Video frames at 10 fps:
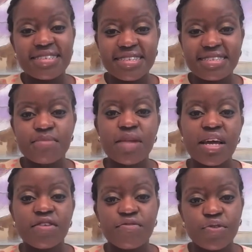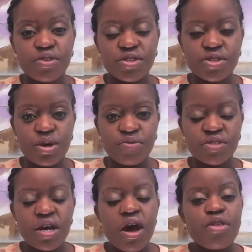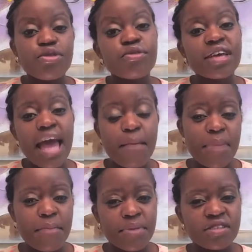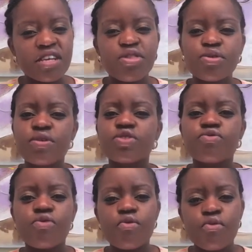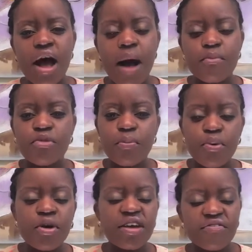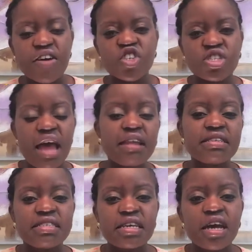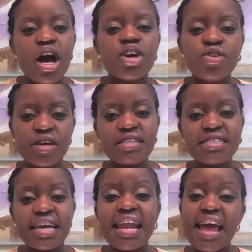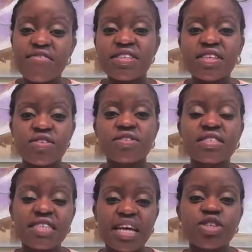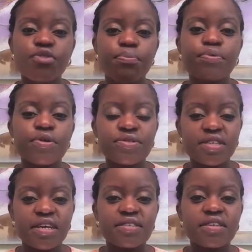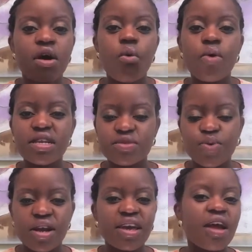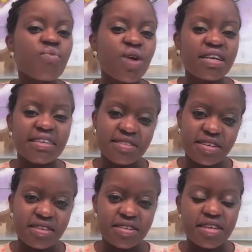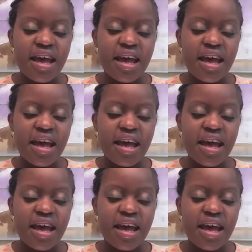a system like Infusionsoft. Through the campaign builder and through its reporting functionality, you can see at every single stage of a process what is working and what isn't.